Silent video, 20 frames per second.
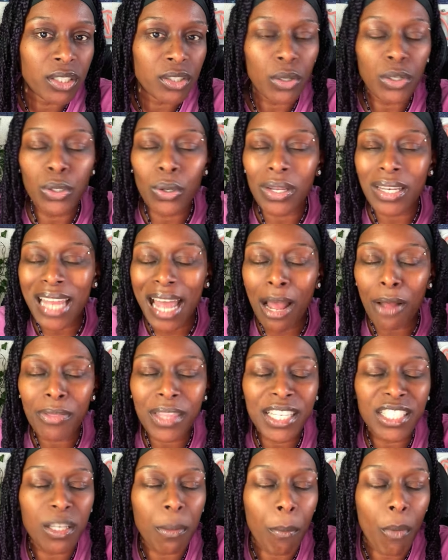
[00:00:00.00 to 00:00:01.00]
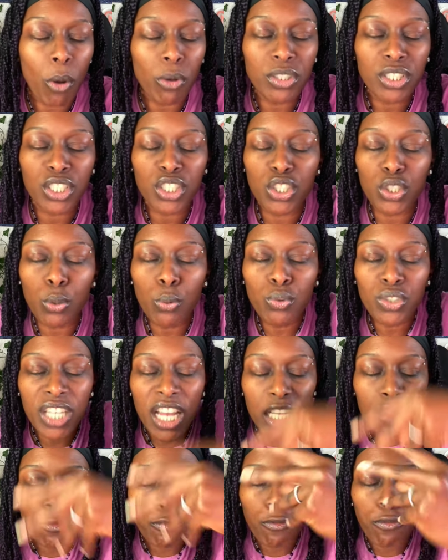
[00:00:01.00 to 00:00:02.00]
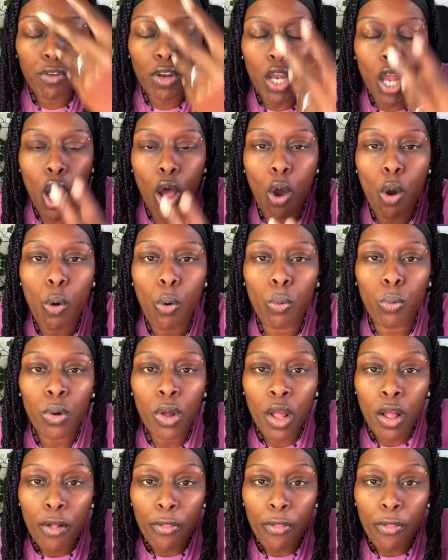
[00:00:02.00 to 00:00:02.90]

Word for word: So you're allowing these emotions to just flow